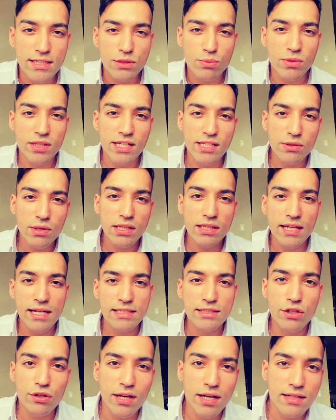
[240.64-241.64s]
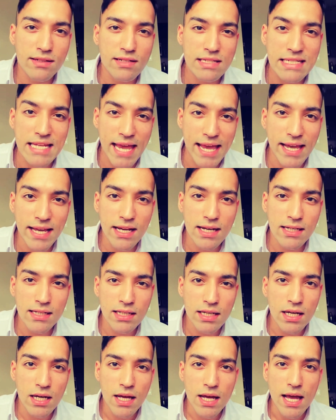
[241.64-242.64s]
are things you can take,
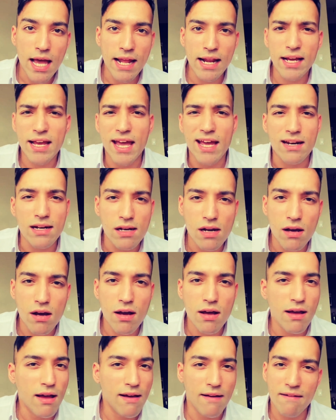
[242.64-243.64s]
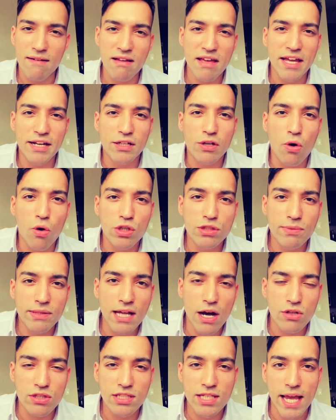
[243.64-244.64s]
and again, it goes
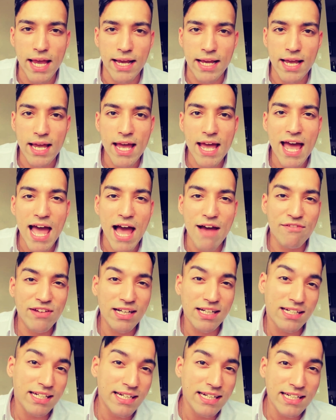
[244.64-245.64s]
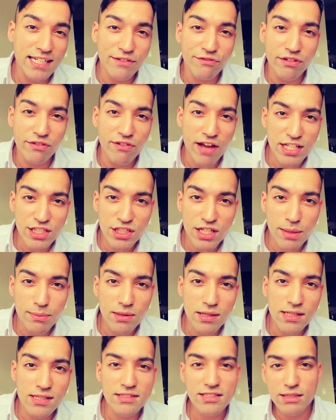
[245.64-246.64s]
without saying, having green leafy
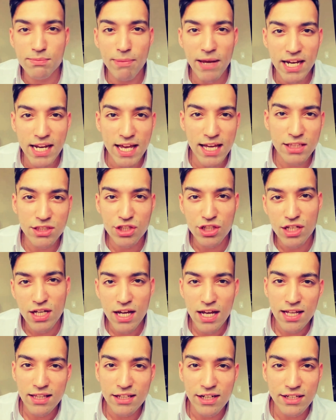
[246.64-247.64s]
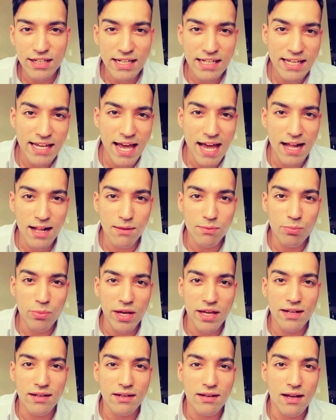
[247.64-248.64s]
vegetables, spinach, they really help
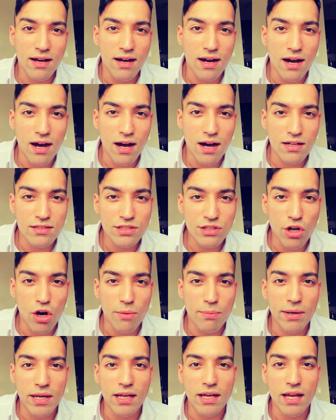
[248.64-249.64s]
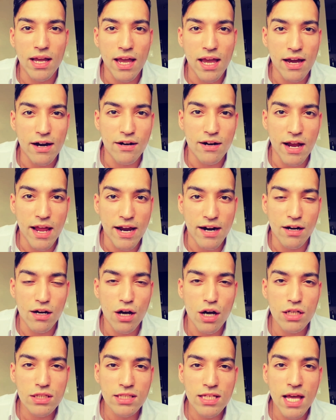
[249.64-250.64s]
in stopping hair
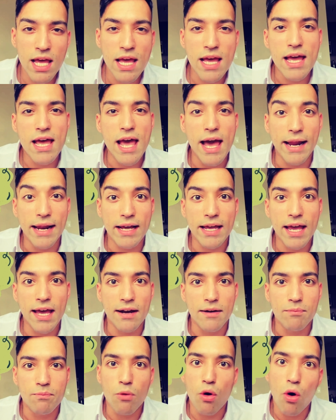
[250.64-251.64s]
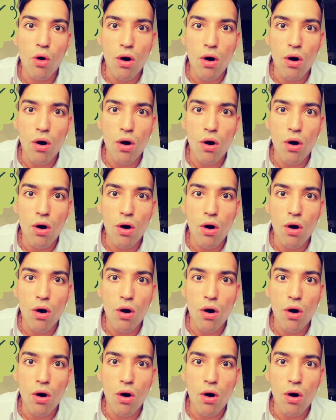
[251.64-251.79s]
loss. And again,